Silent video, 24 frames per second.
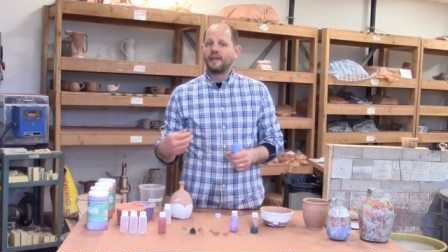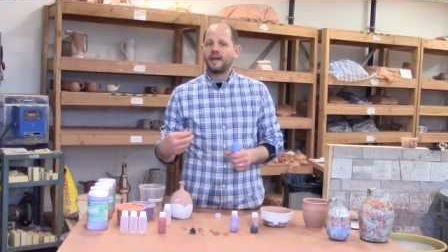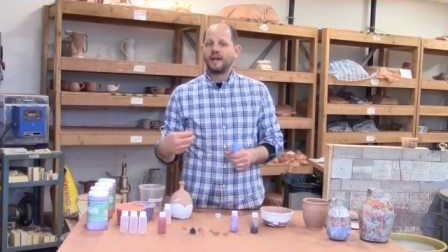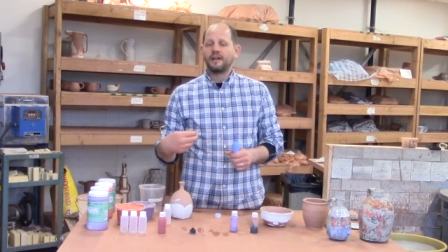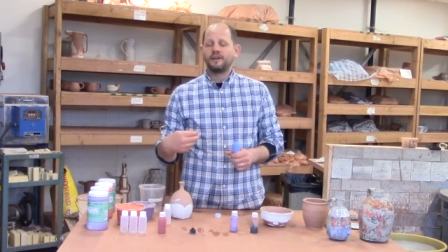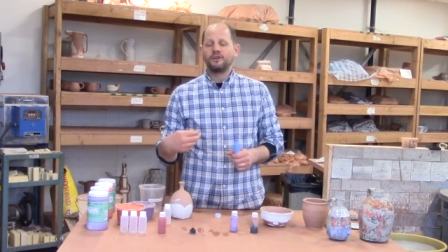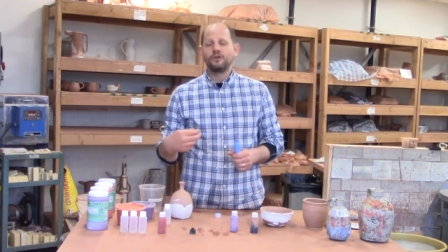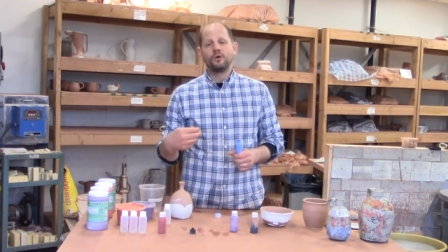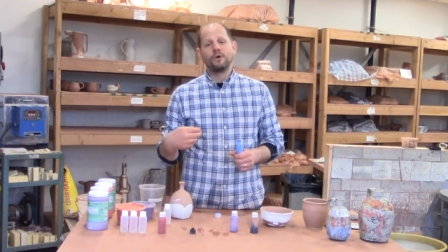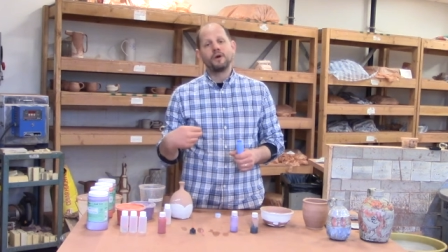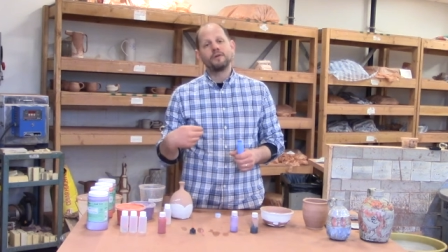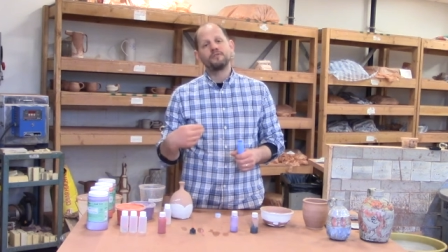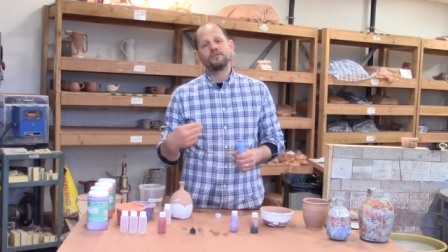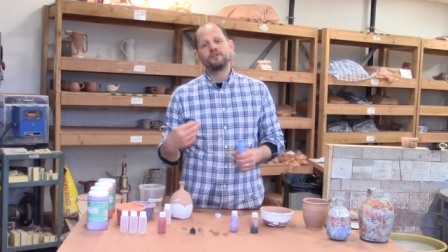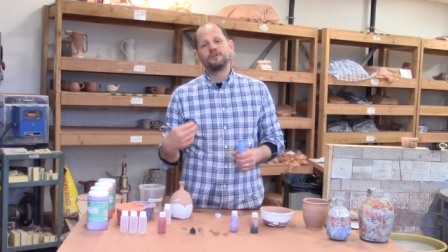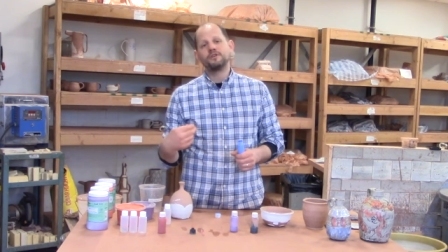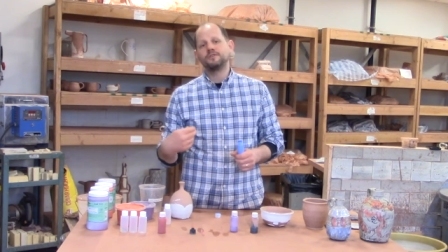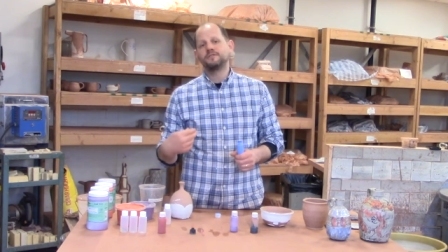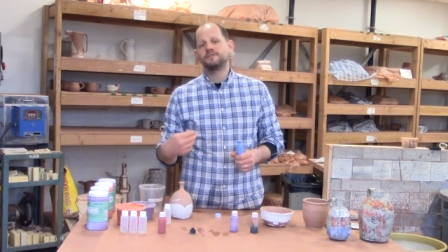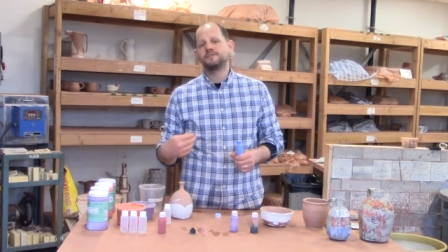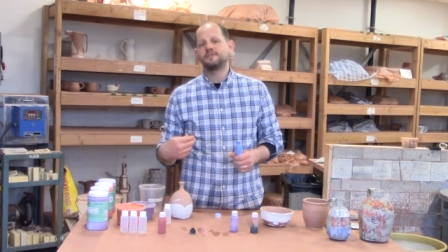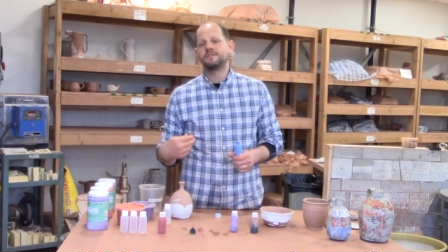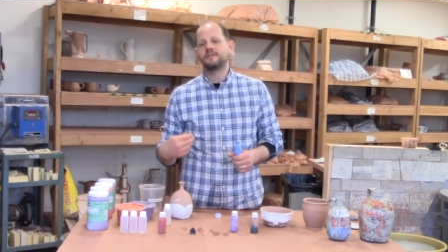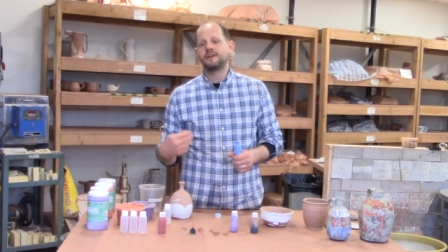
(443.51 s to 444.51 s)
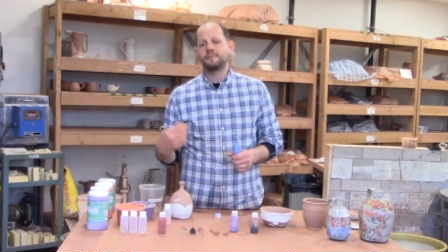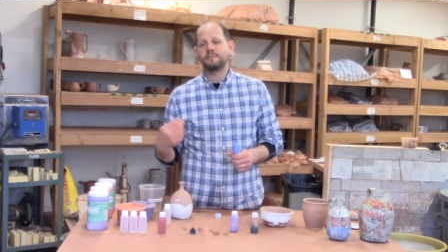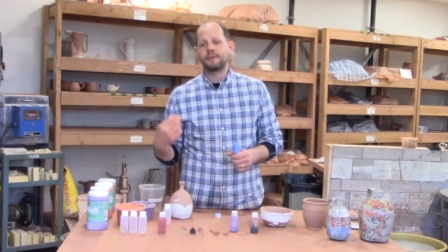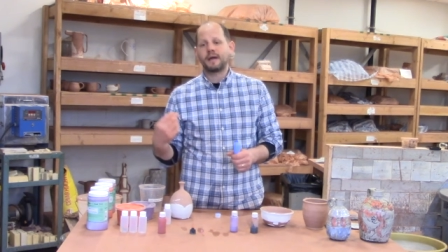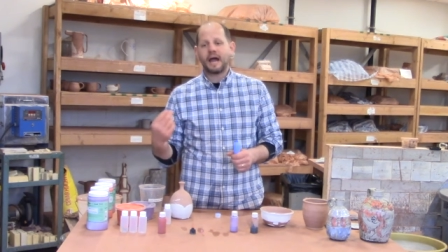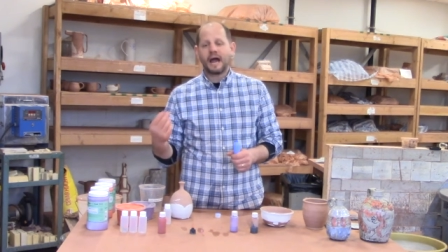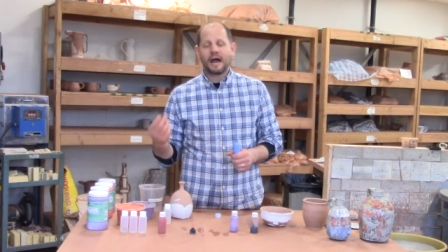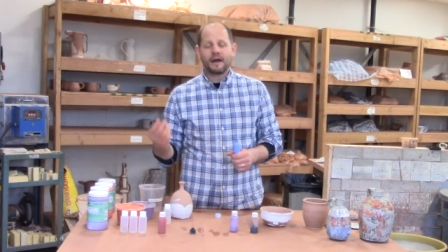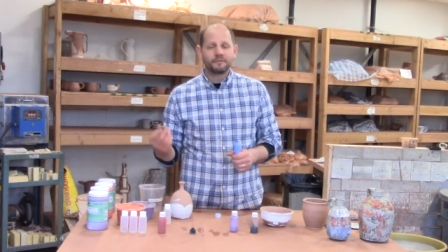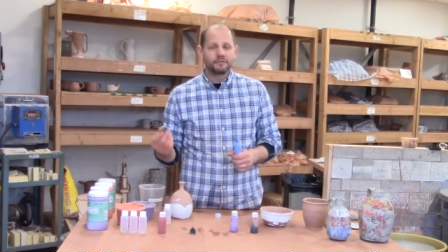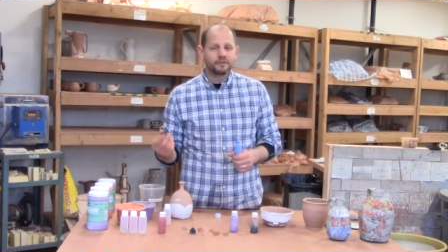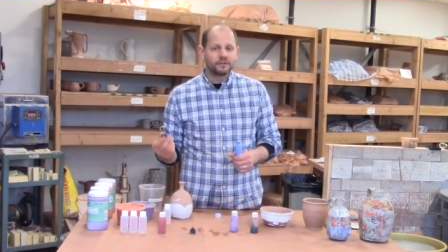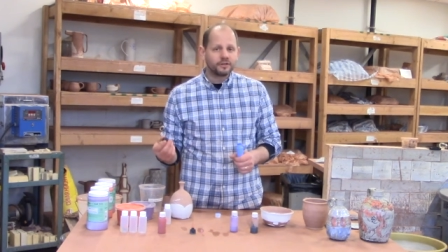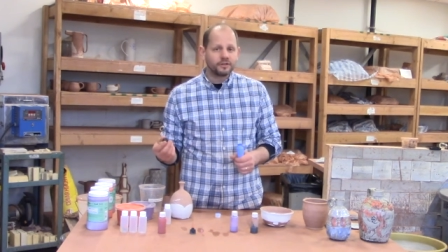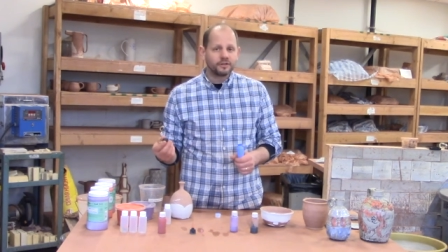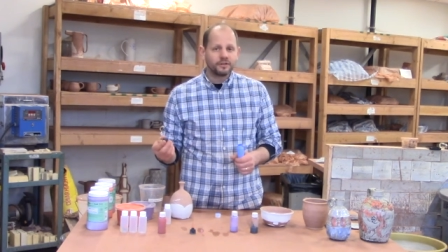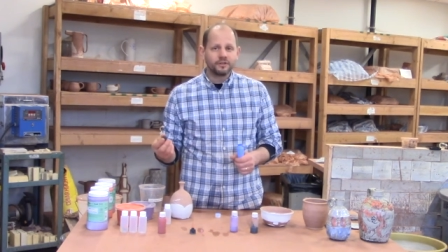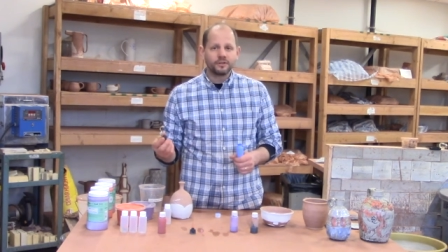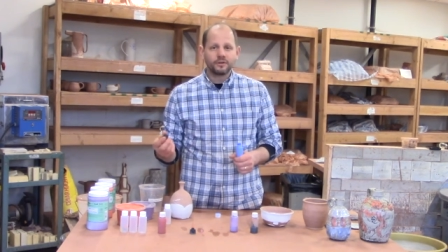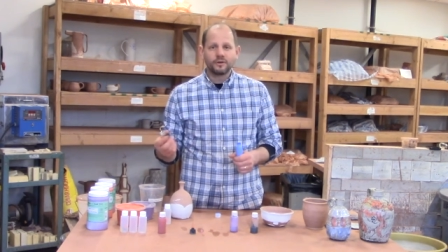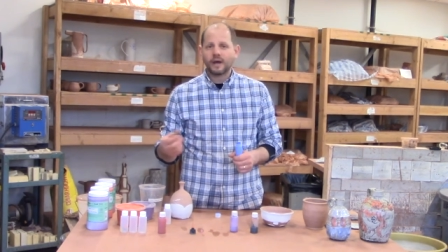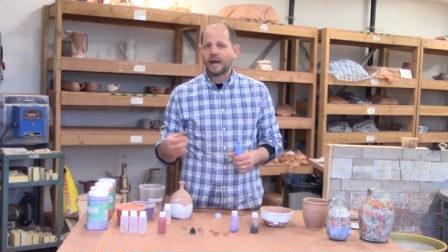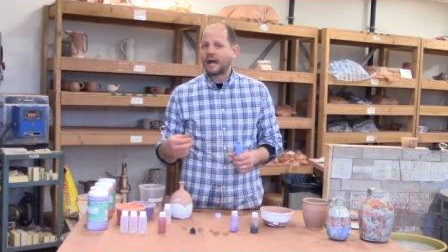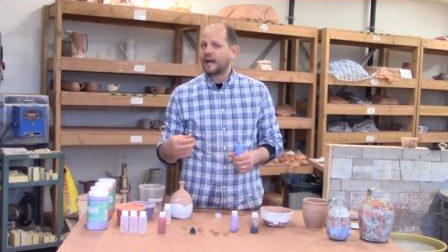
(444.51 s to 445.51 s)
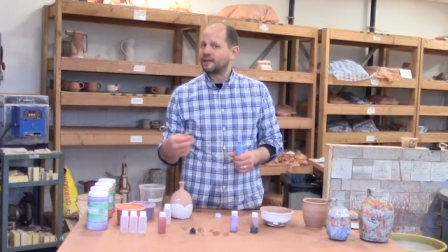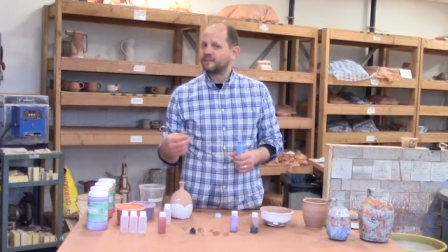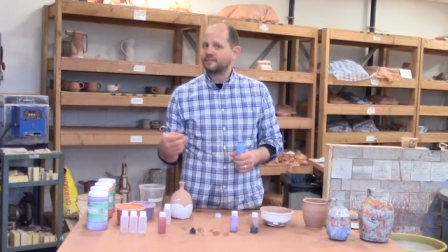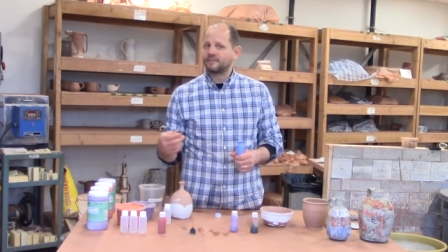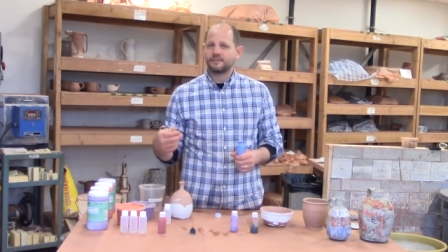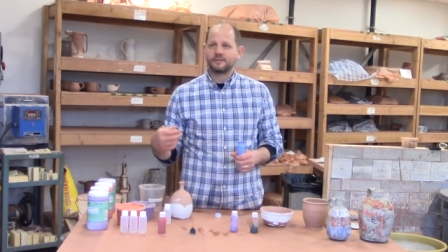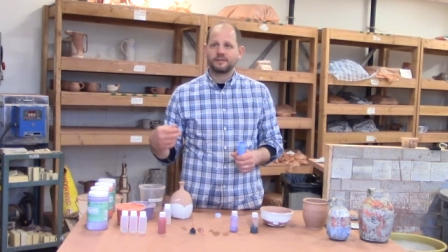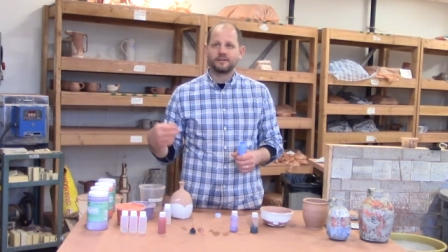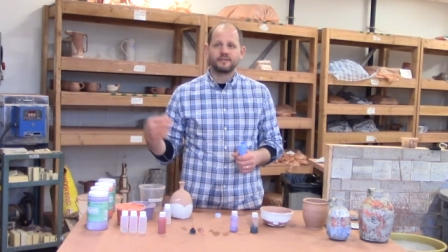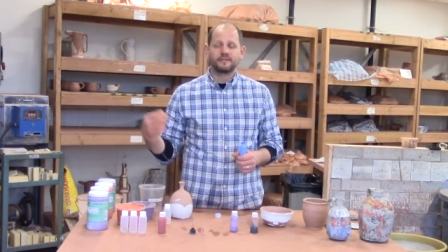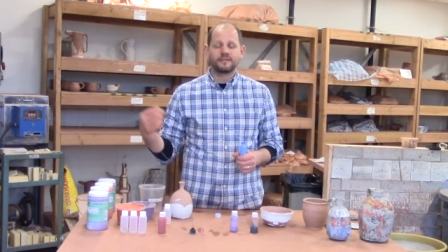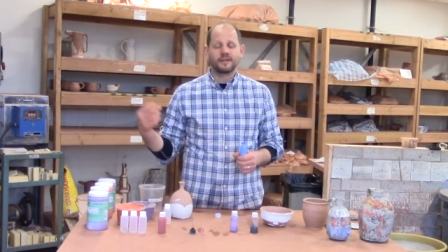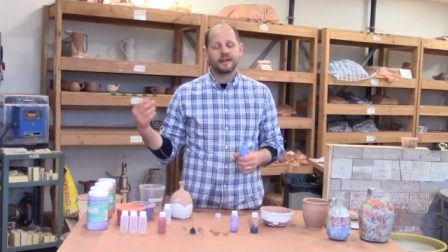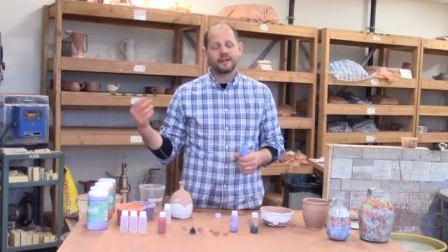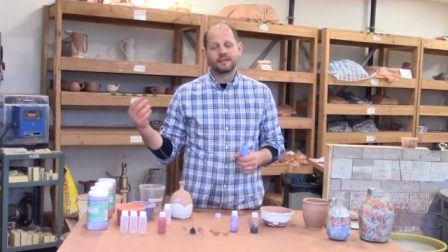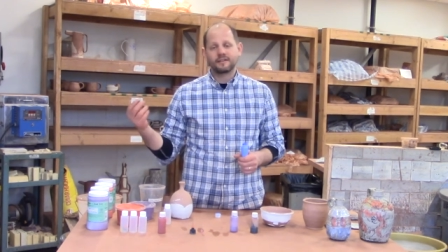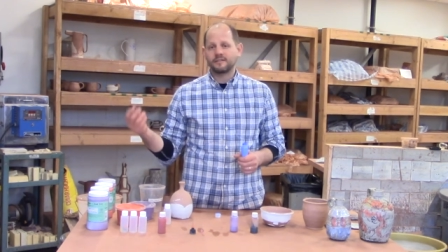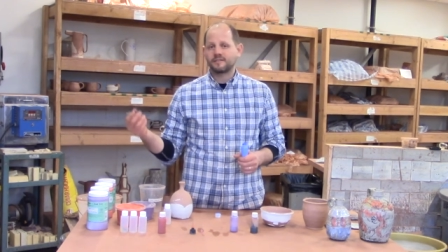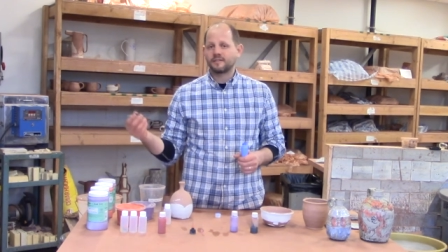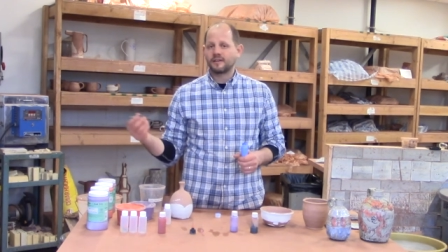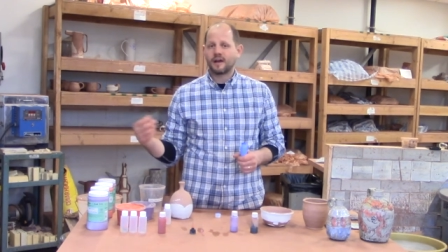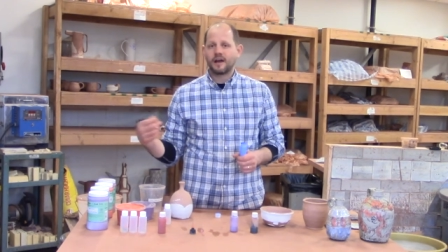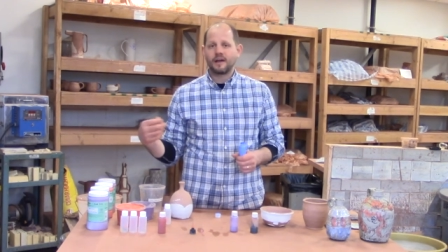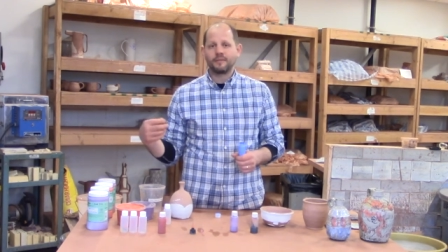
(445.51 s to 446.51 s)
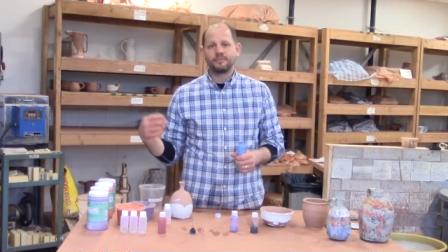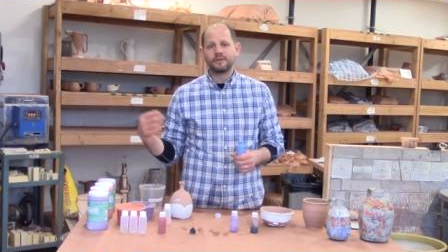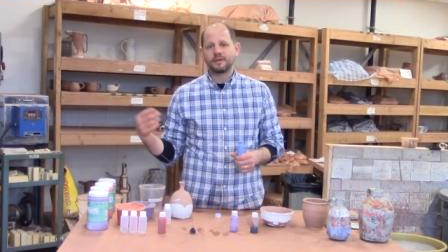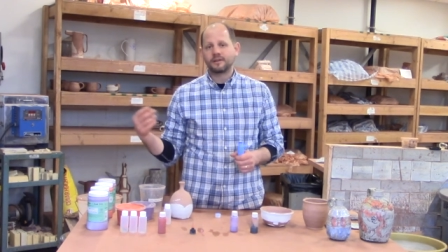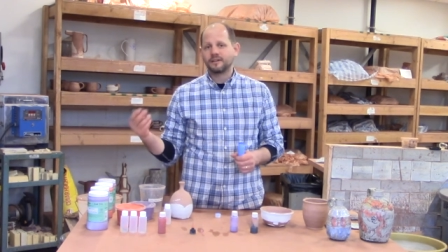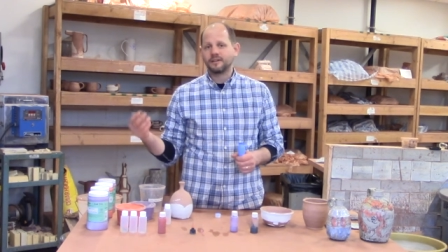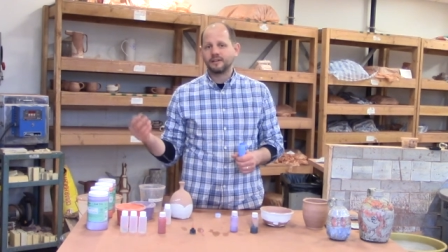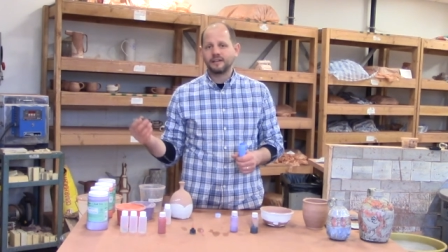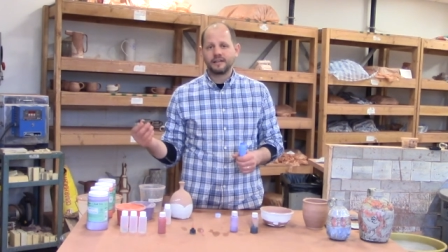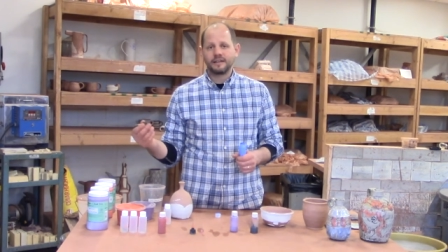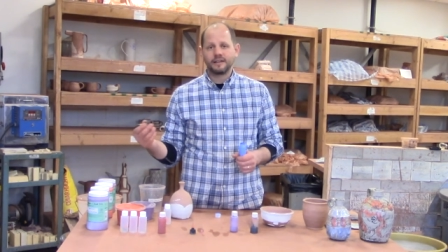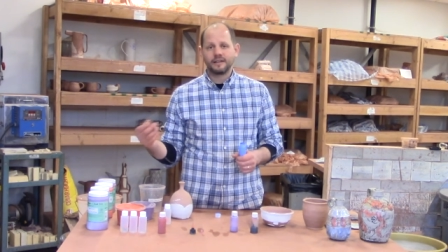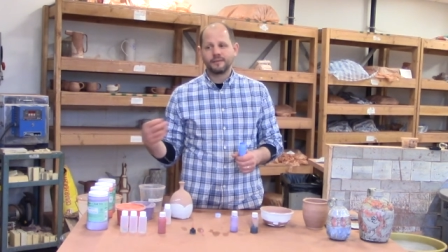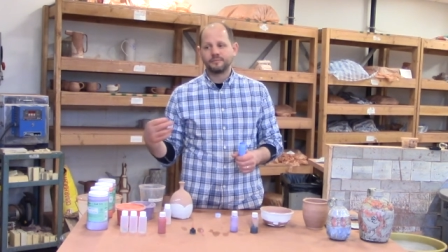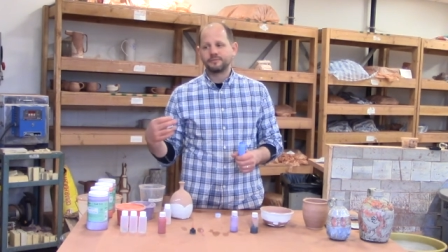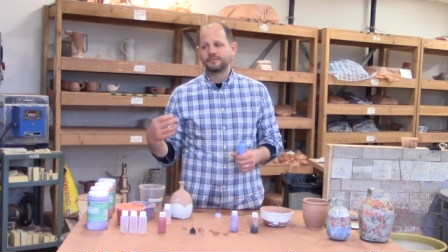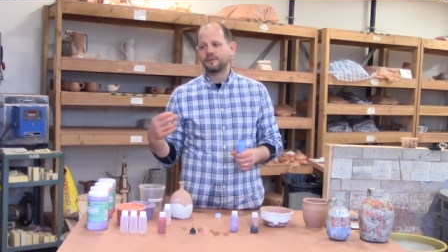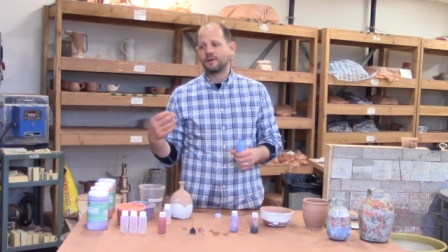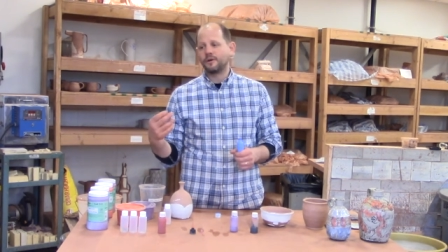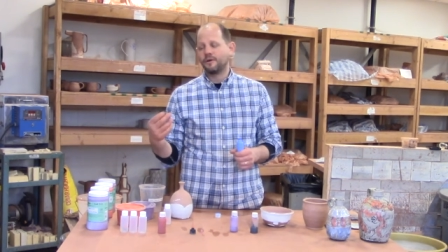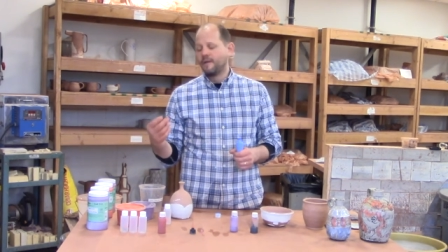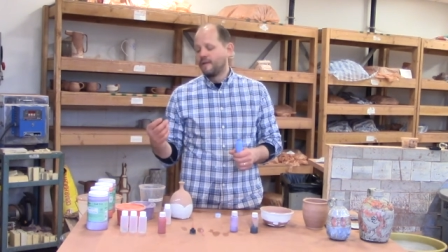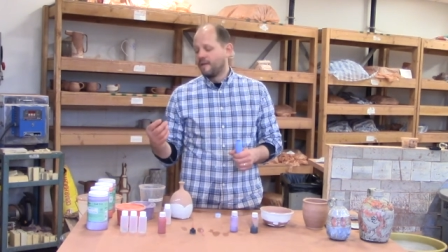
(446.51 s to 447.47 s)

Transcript: and then whoever uses them after you has to take the time to clean them.